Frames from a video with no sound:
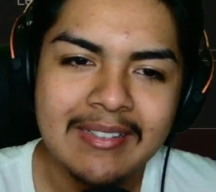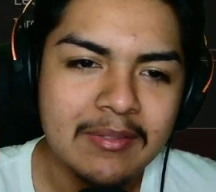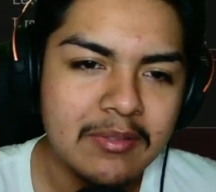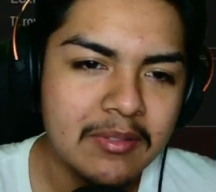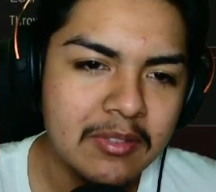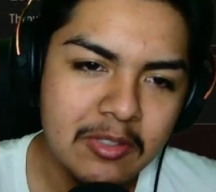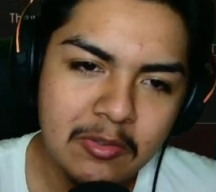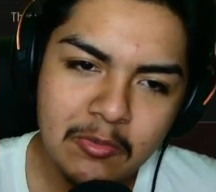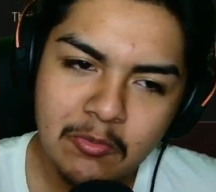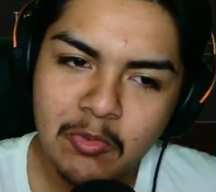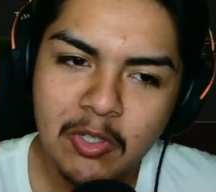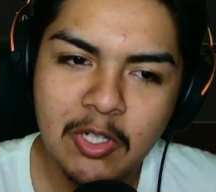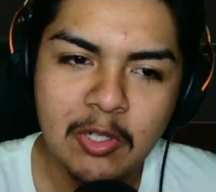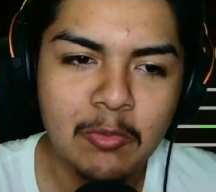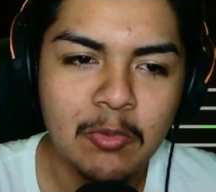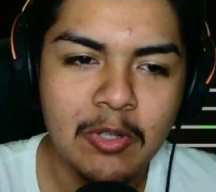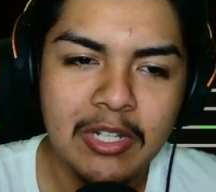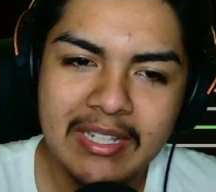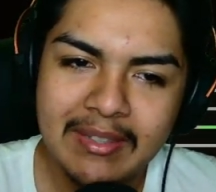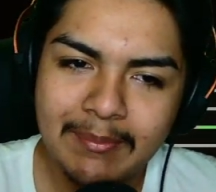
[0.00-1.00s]
We could
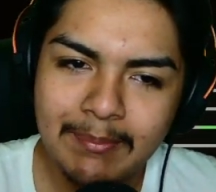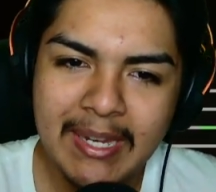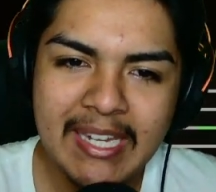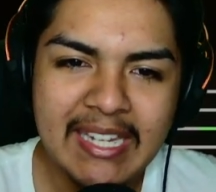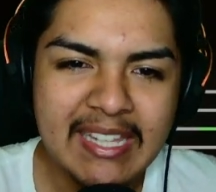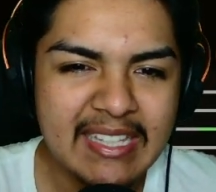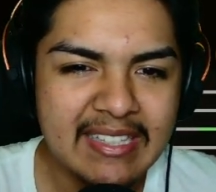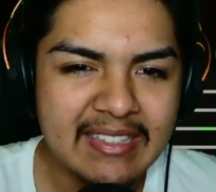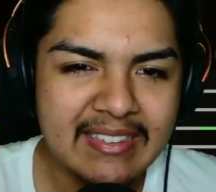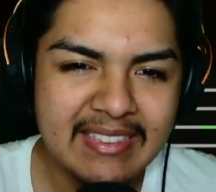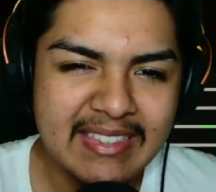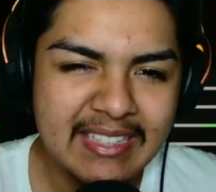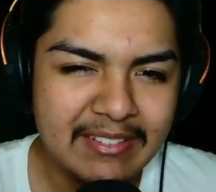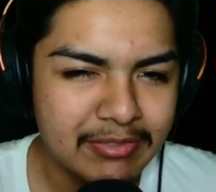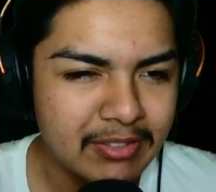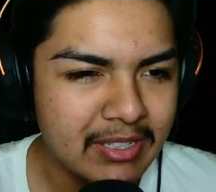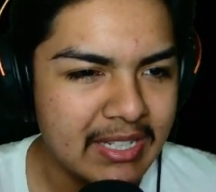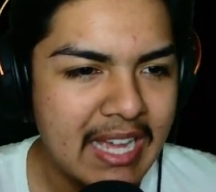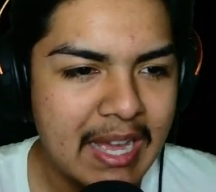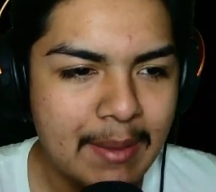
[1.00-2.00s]
run many
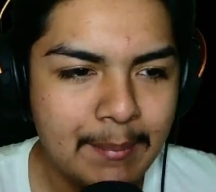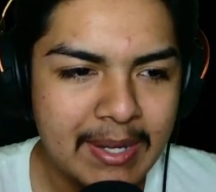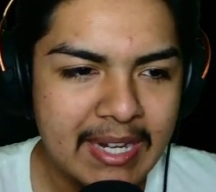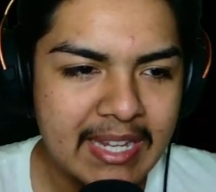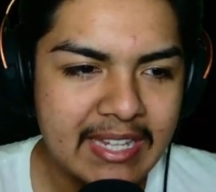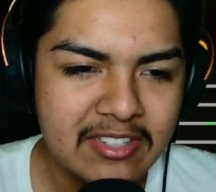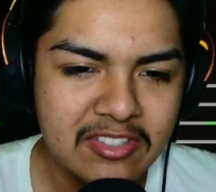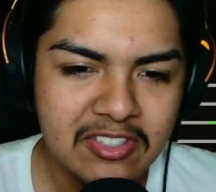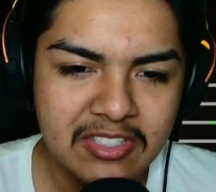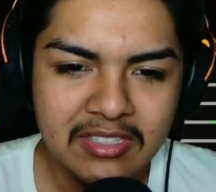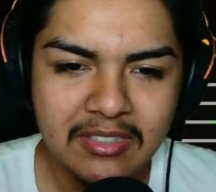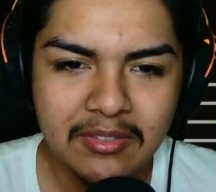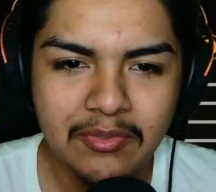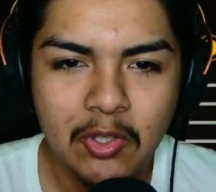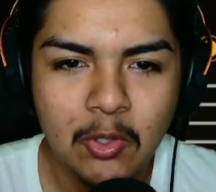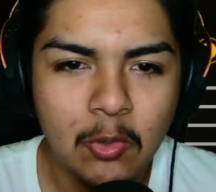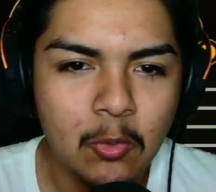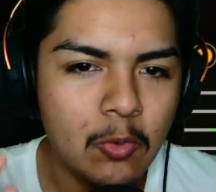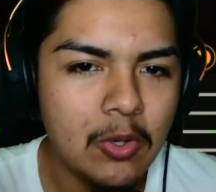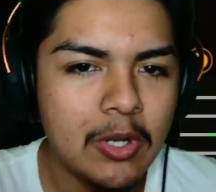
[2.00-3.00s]
different combinations. If you
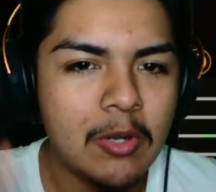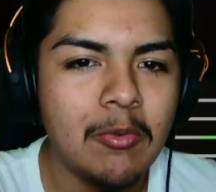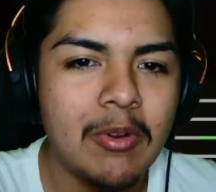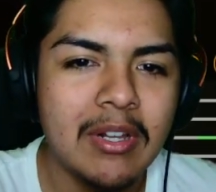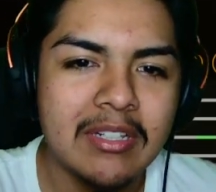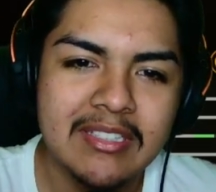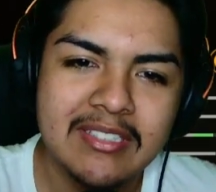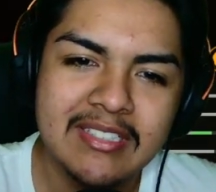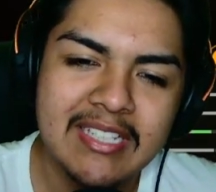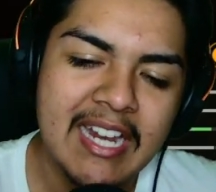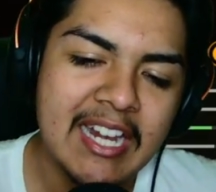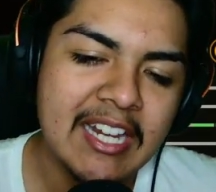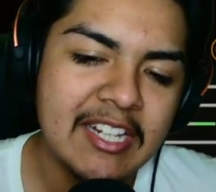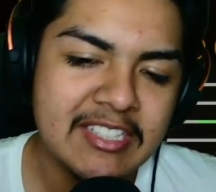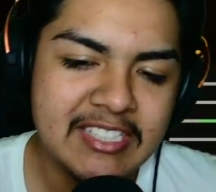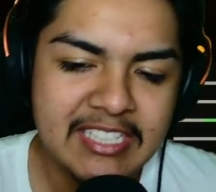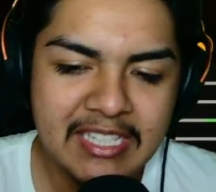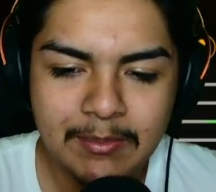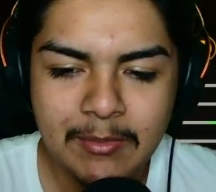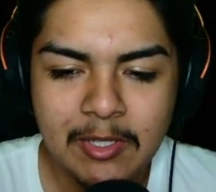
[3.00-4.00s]
don't want to run the Tiger
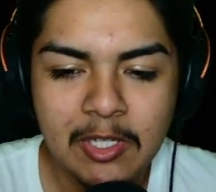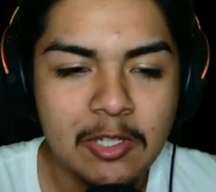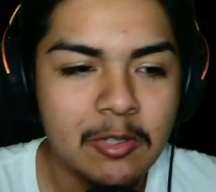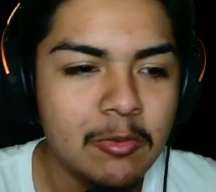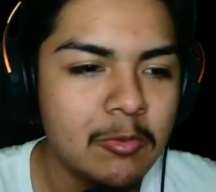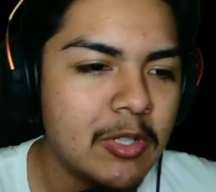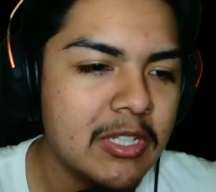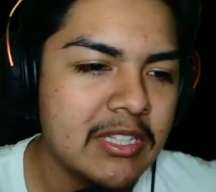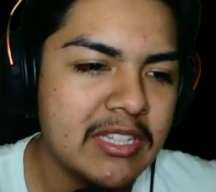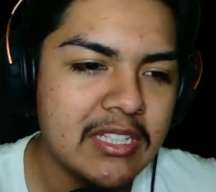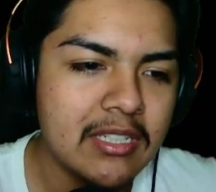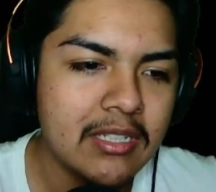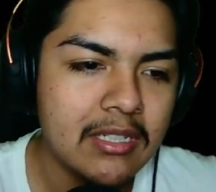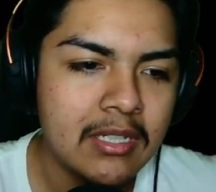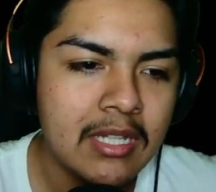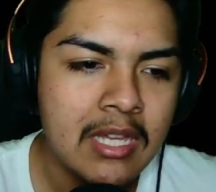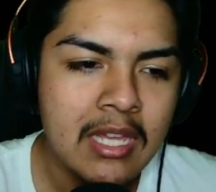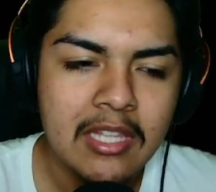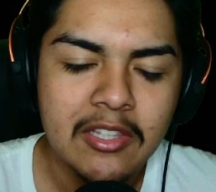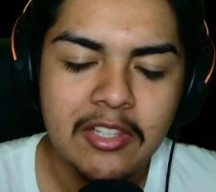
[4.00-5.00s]
Team, you could run the
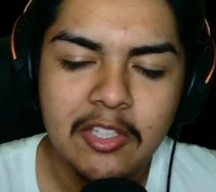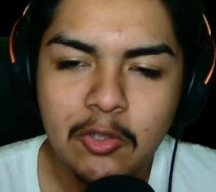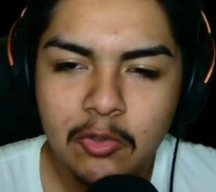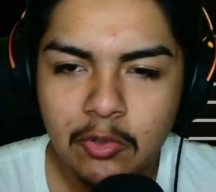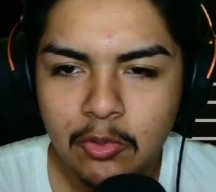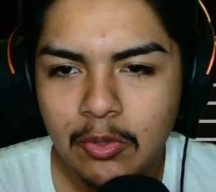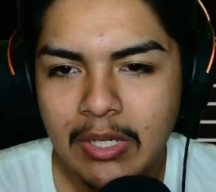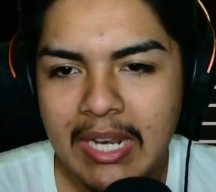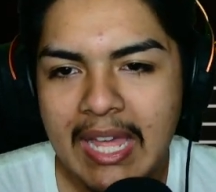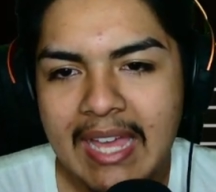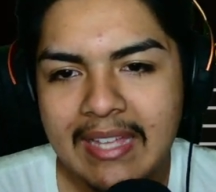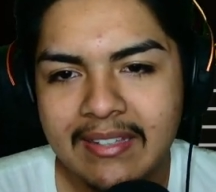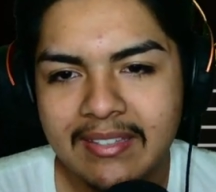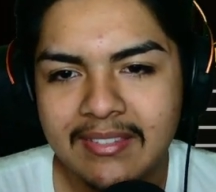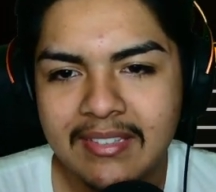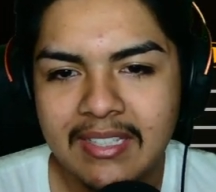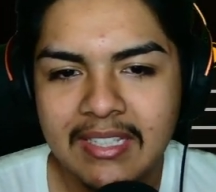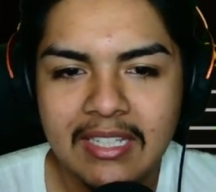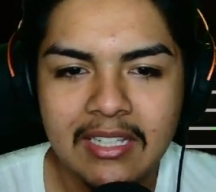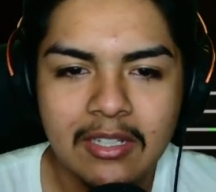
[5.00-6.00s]
Grew
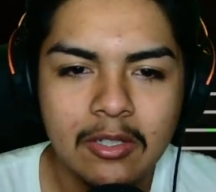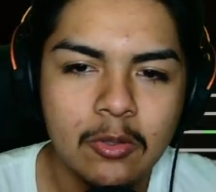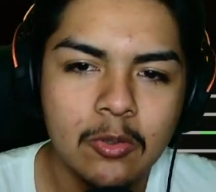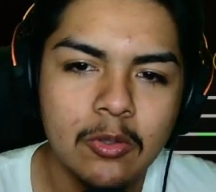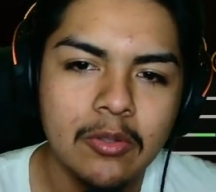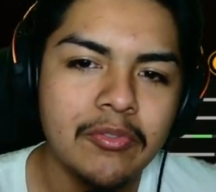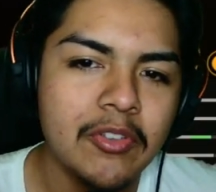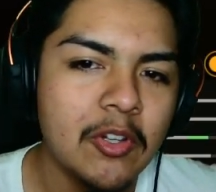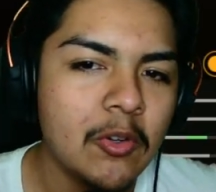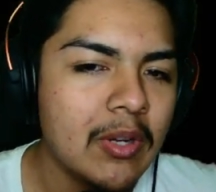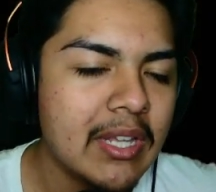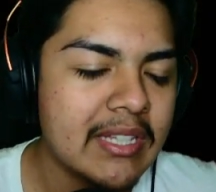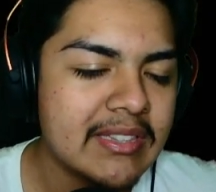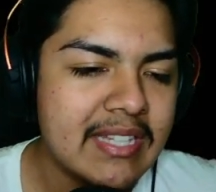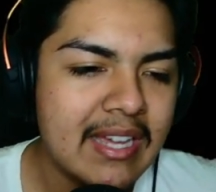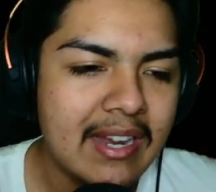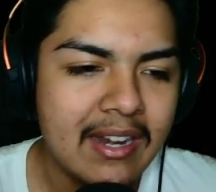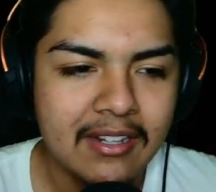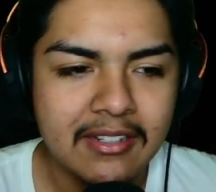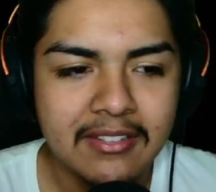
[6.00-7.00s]
Elastic, or if you don't like the
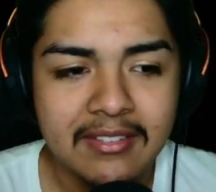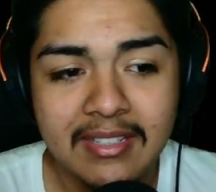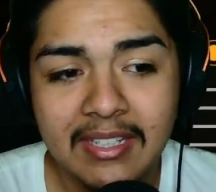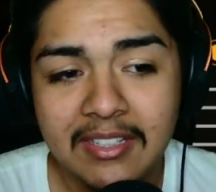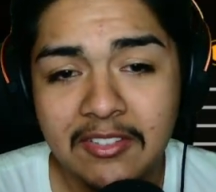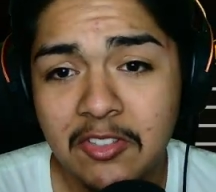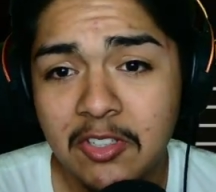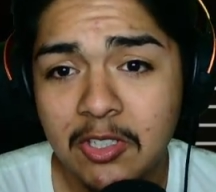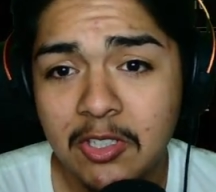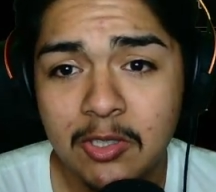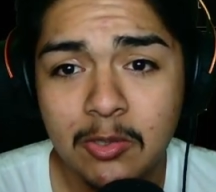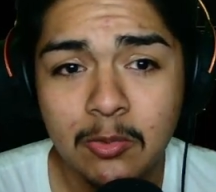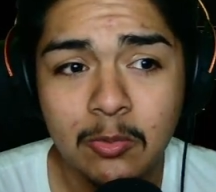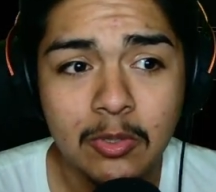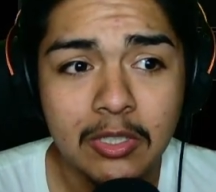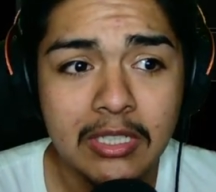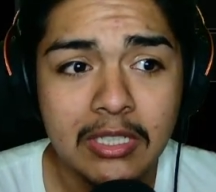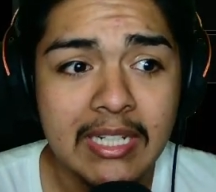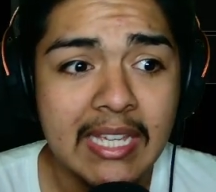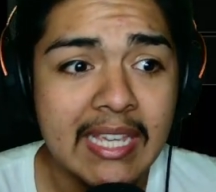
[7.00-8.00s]
iron sights, you could
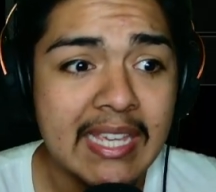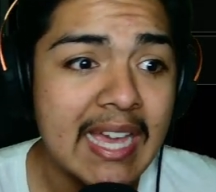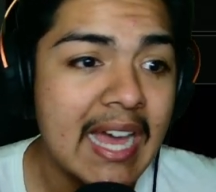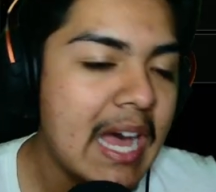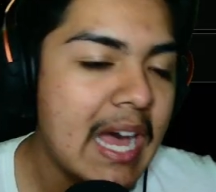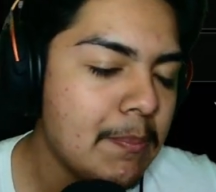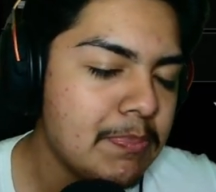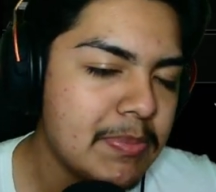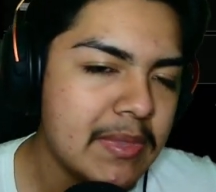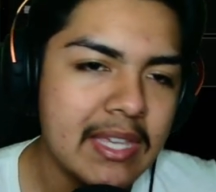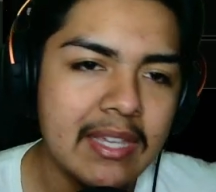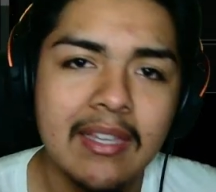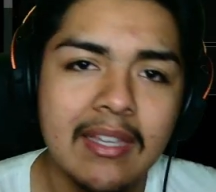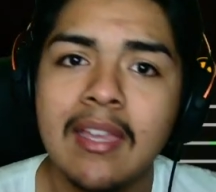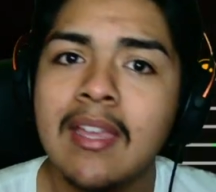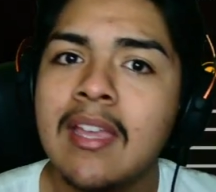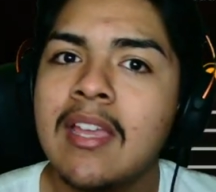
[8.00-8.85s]
run a optic.